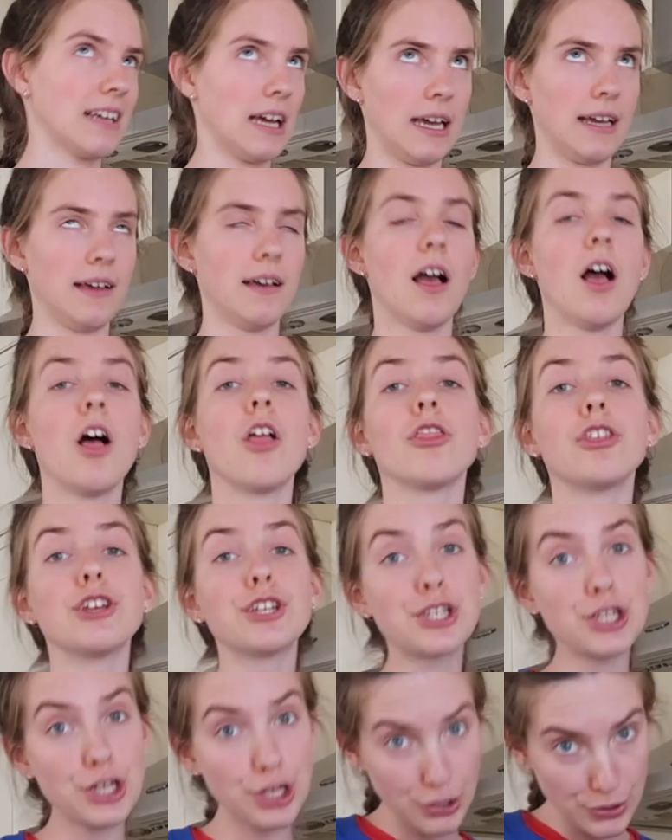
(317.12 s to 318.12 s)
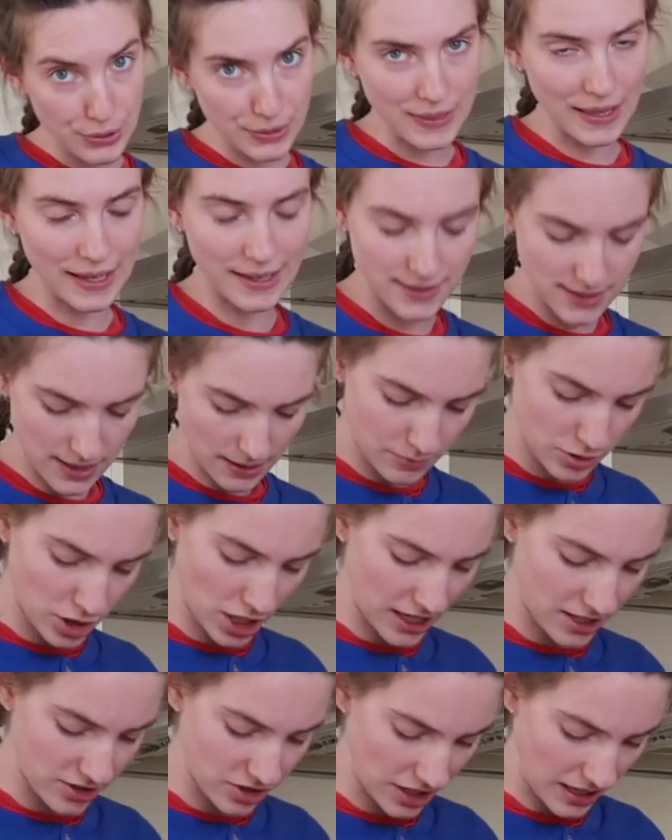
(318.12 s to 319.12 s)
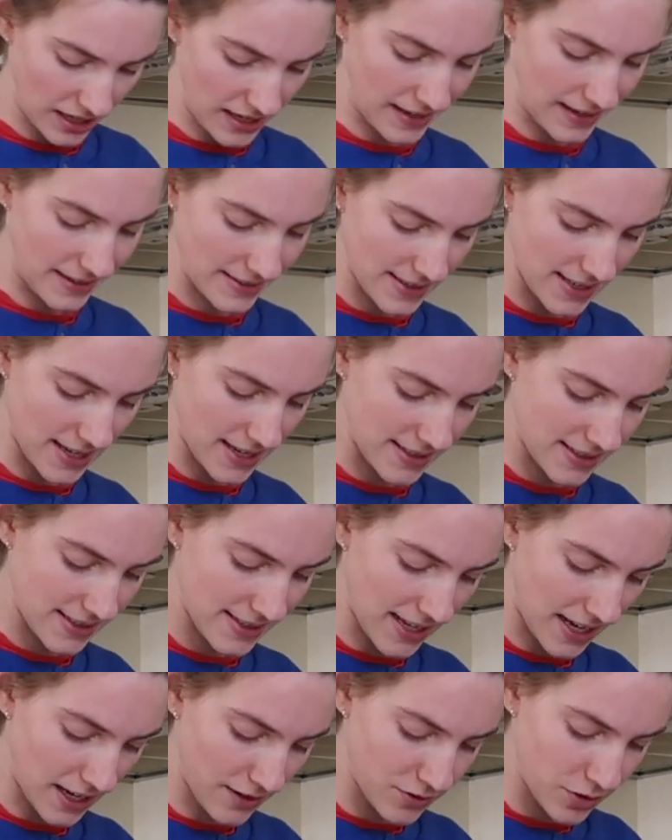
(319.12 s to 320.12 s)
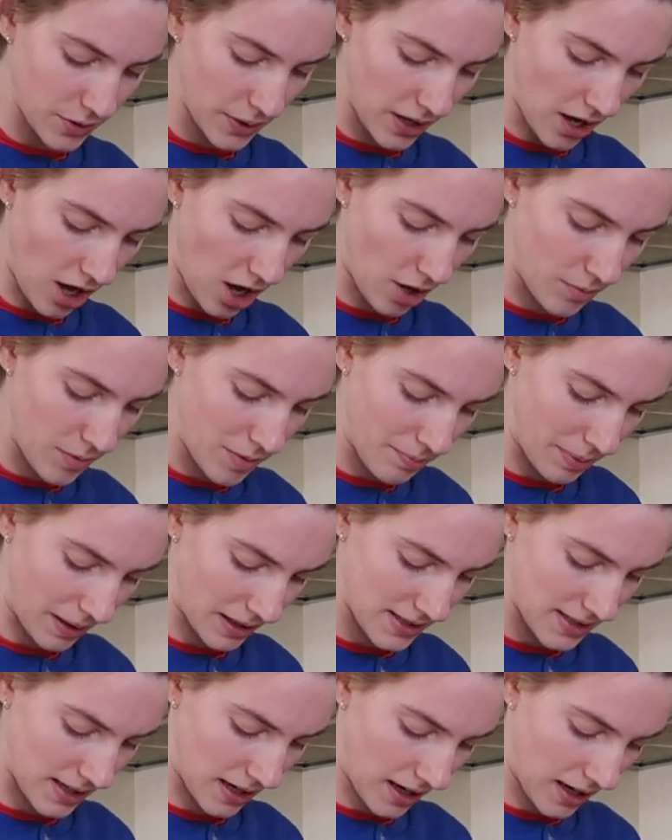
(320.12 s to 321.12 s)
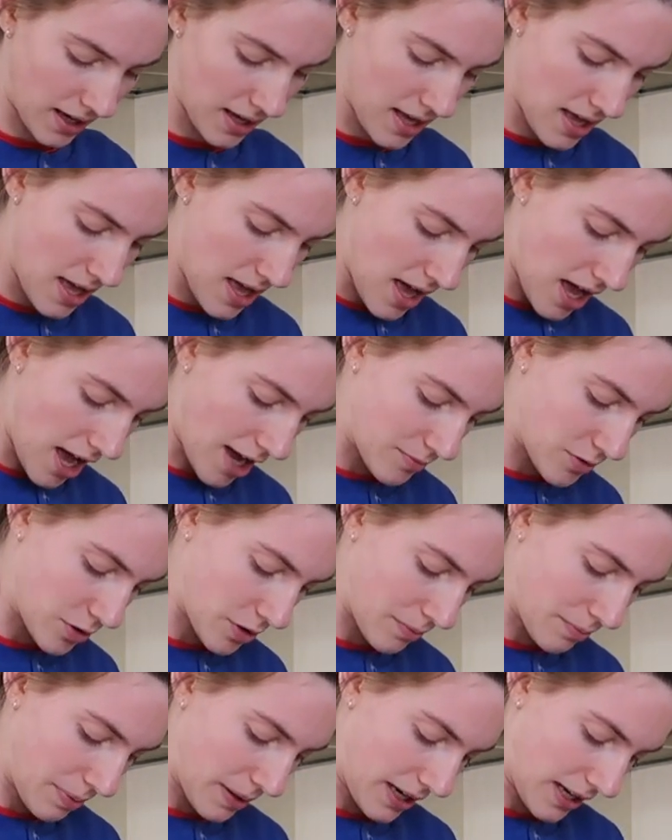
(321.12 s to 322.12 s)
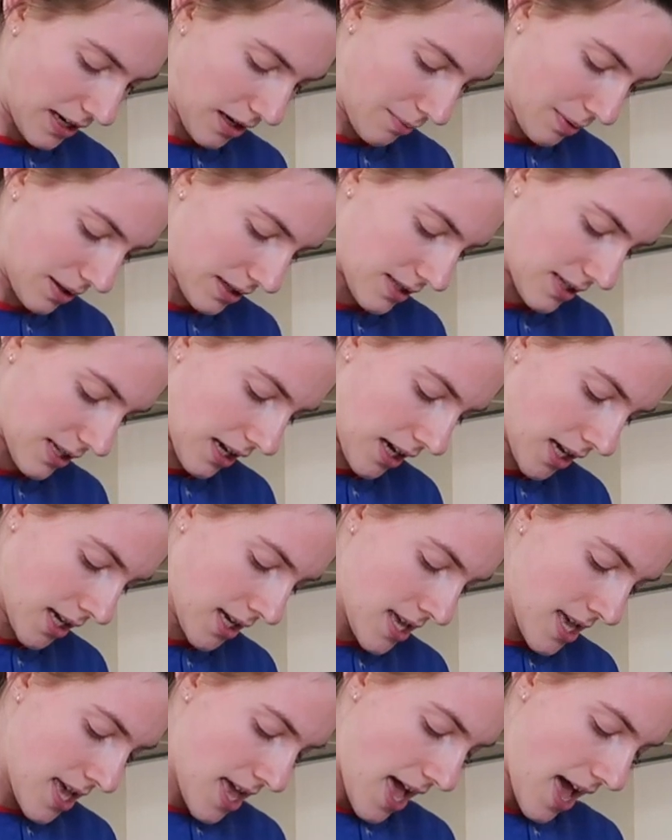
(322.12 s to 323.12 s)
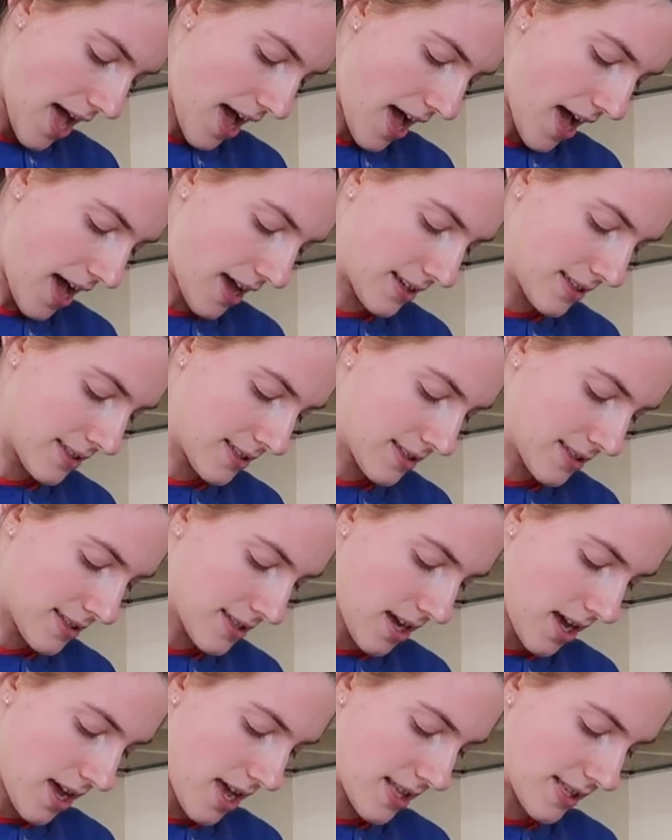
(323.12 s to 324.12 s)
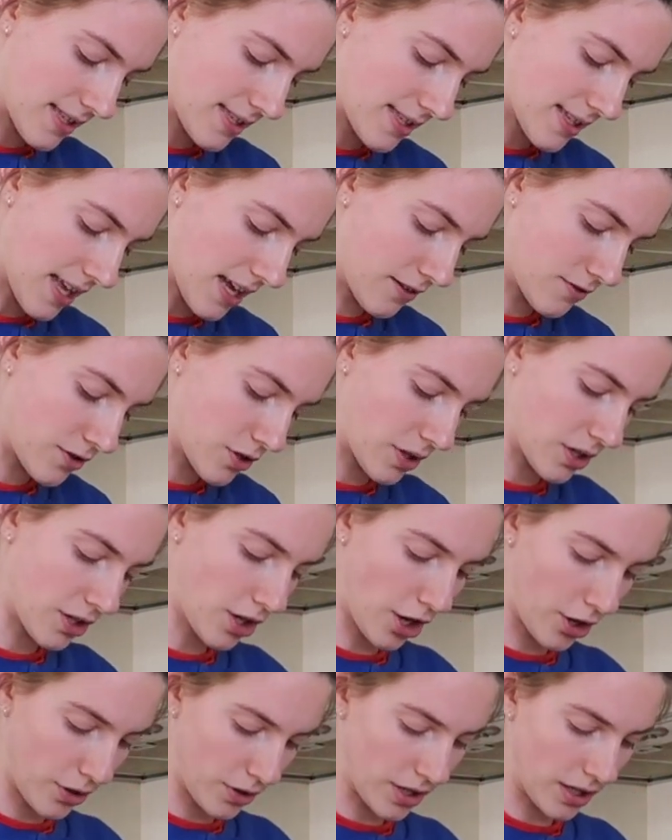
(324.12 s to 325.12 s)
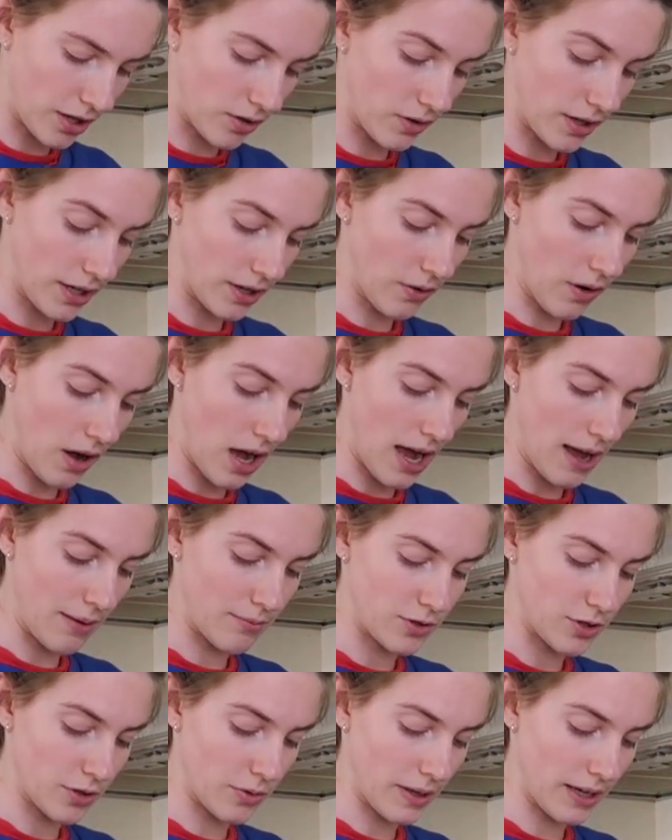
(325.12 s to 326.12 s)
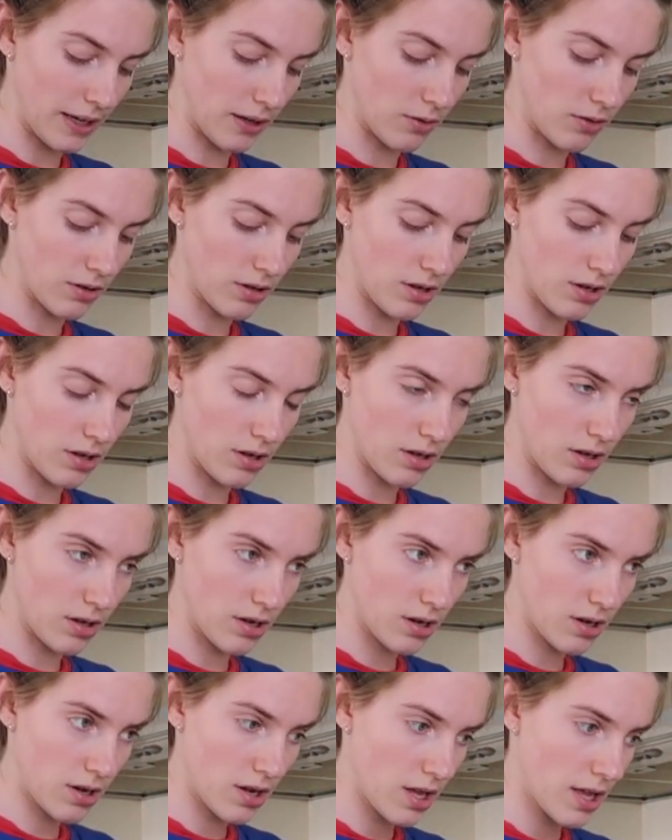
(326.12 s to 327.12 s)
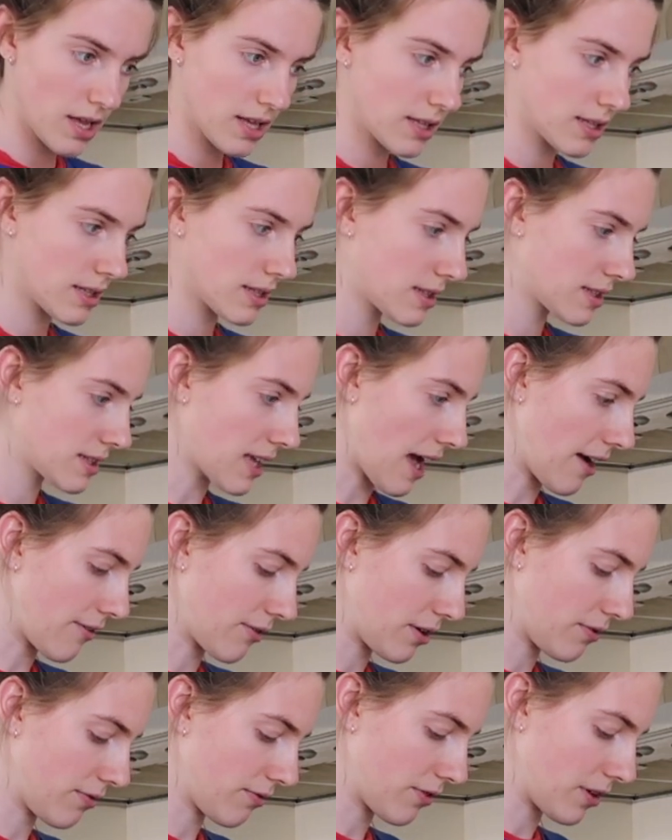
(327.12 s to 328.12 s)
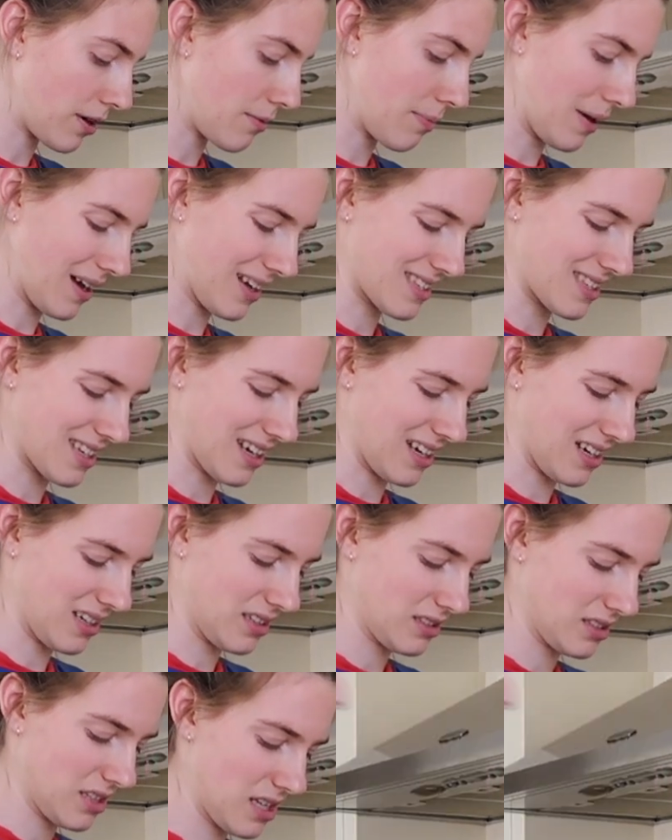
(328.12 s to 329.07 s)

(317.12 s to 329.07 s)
Okay. The two things I'm changing is, instead of doing almond butter, I'm doing peanut butter. And instead of doing coconut oil, I'm doing dairy-free butter.